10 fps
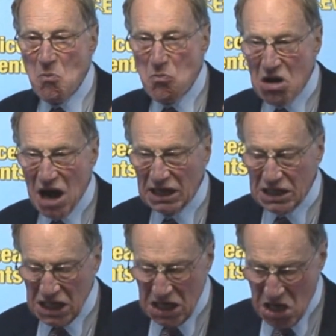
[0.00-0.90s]

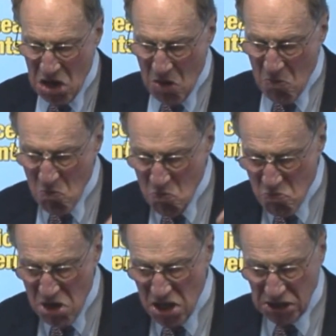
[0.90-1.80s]
bloody
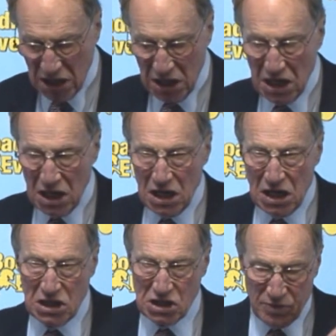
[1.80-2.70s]
murder
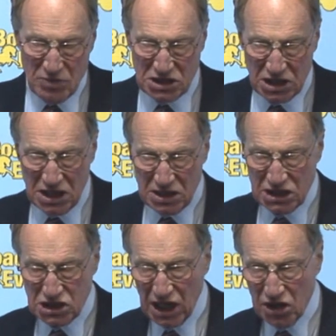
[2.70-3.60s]
committed in
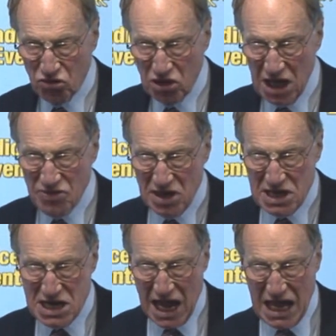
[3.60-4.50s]
this country in the
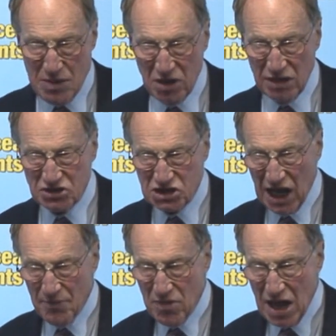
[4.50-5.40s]
name of
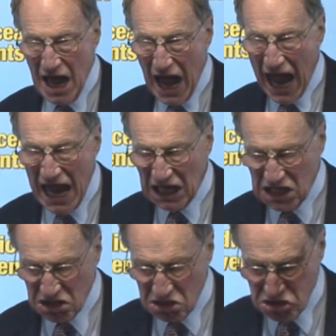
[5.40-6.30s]
some
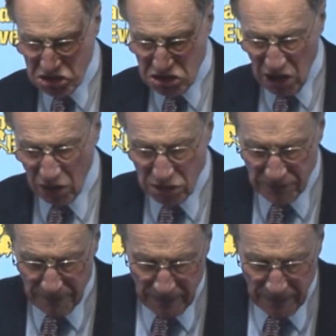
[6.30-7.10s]
alien god.